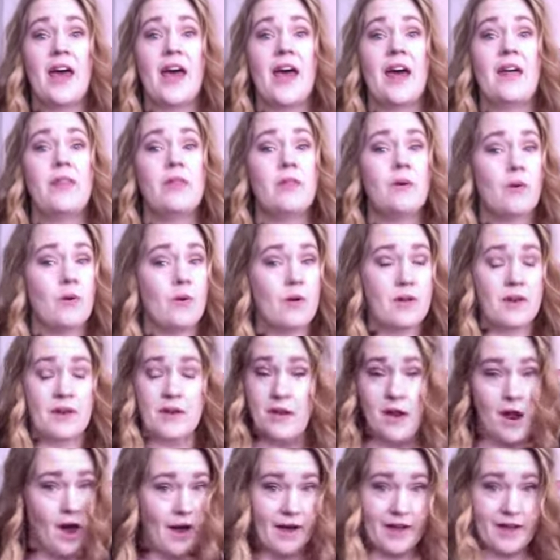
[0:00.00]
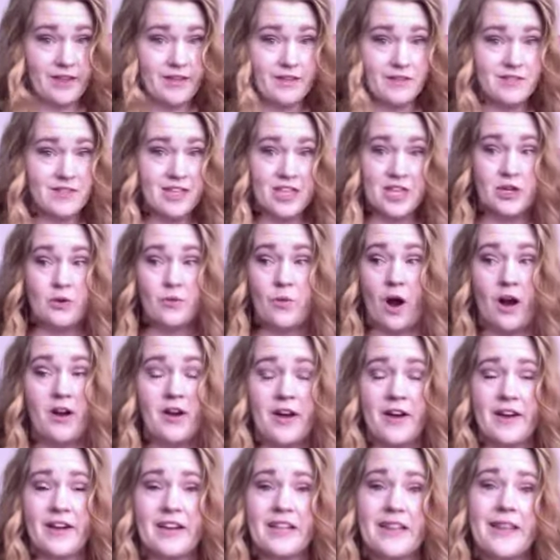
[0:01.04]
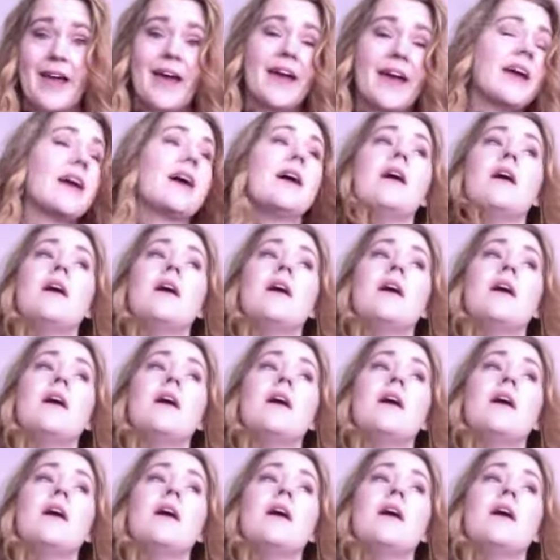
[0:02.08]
and not, that you are not going to like.